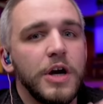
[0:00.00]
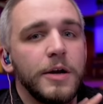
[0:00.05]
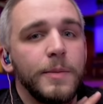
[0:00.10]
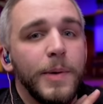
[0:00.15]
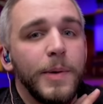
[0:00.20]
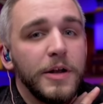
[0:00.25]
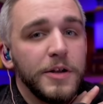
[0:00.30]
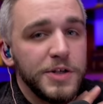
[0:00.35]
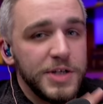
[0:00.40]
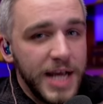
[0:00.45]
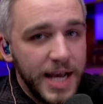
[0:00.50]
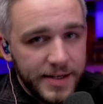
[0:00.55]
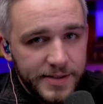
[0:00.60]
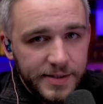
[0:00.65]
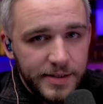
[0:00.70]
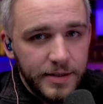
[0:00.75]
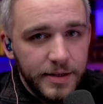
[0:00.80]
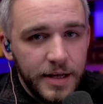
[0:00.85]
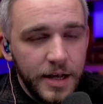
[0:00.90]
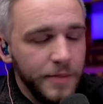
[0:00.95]
Paul Jackson.
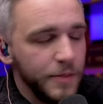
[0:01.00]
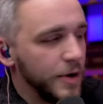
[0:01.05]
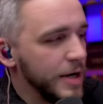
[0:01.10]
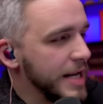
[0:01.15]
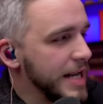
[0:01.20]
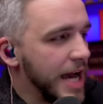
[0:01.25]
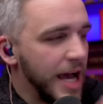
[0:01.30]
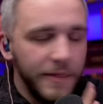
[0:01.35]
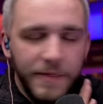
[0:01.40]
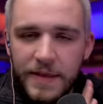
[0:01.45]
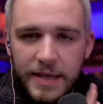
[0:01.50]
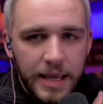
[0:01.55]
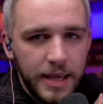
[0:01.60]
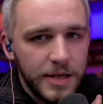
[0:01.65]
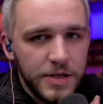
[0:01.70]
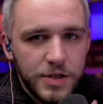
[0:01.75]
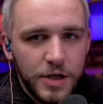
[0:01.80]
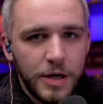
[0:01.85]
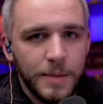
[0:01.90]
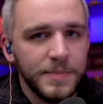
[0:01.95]
They're not thinking in
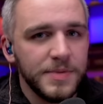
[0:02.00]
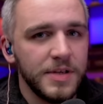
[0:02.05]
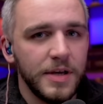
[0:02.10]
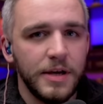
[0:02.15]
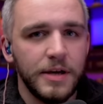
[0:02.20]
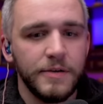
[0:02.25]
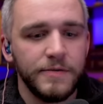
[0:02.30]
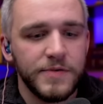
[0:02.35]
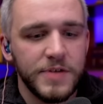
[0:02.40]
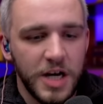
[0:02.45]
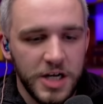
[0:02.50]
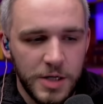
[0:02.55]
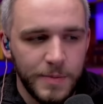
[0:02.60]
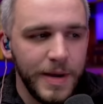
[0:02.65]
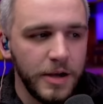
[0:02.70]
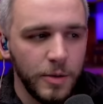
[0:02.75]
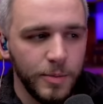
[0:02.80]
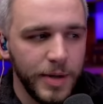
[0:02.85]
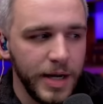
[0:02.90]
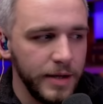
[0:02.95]
terms of Dr. Michael
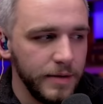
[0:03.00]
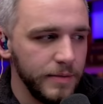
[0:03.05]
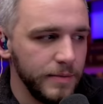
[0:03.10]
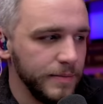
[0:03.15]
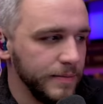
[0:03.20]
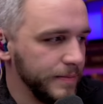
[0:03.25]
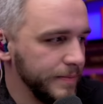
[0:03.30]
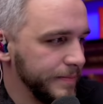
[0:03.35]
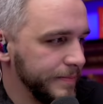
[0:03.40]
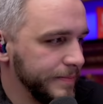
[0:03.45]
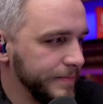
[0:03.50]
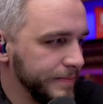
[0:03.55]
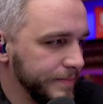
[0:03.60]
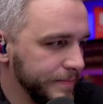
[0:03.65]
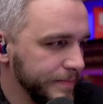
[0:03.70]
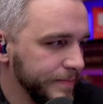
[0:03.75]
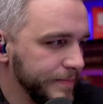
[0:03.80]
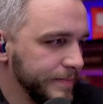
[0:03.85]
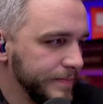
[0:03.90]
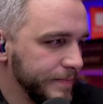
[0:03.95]
Brown. That's right.
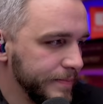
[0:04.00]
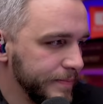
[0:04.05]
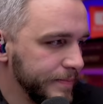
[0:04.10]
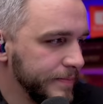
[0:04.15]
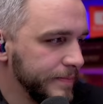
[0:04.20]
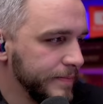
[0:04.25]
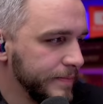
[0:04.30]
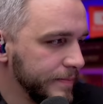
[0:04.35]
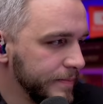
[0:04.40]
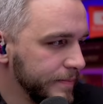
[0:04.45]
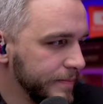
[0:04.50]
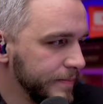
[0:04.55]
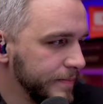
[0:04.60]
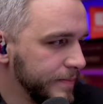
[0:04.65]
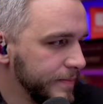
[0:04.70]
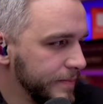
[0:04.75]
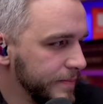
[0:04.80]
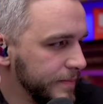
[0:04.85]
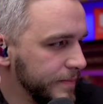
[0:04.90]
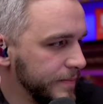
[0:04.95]
That's right.
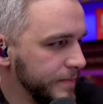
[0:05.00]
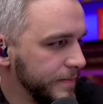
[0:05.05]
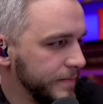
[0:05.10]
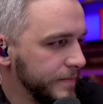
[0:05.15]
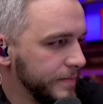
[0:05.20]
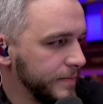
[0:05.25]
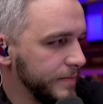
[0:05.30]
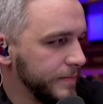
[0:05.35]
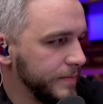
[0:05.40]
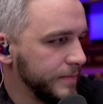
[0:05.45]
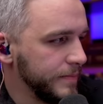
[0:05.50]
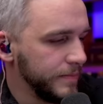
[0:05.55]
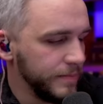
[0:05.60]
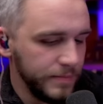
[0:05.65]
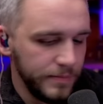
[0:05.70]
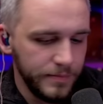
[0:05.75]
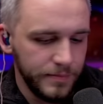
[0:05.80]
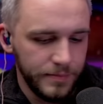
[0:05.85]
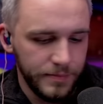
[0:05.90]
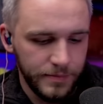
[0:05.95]
Which, and to be
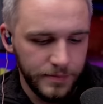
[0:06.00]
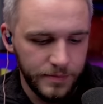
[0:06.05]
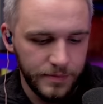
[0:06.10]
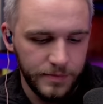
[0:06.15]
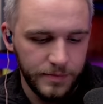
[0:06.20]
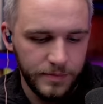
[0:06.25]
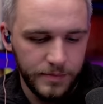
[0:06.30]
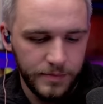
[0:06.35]
clear, John...